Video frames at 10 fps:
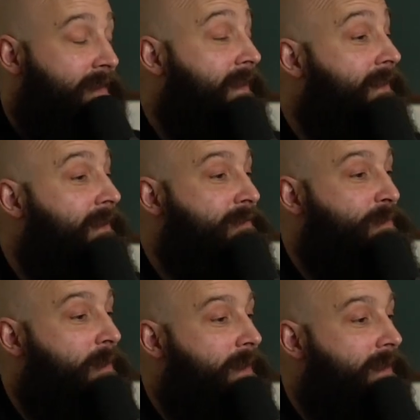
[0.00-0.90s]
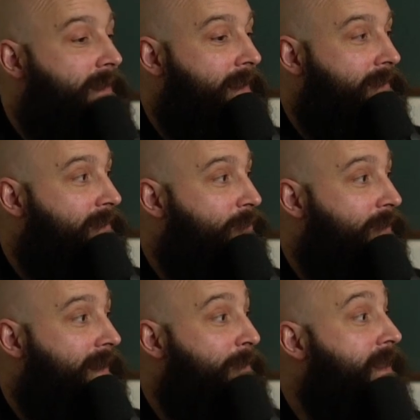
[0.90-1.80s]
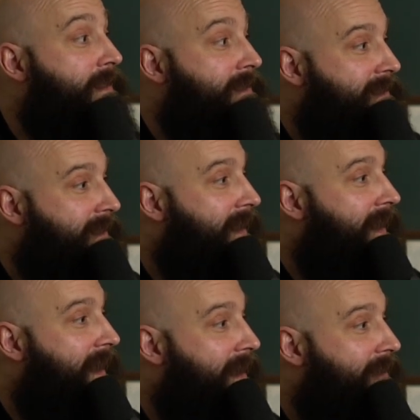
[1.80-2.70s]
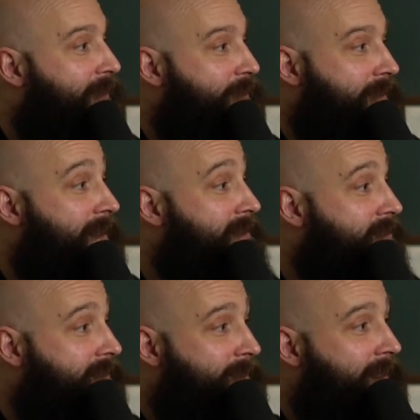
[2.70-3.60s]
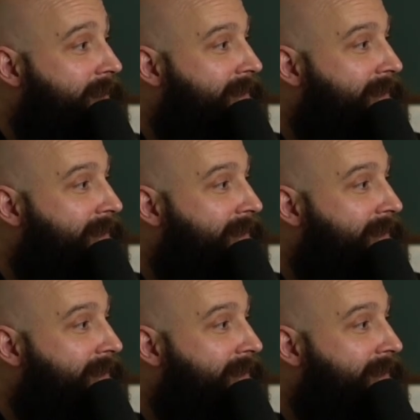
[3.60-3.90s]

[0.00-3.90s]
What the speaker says: I think there is probably a length or a limit to how long the message could be.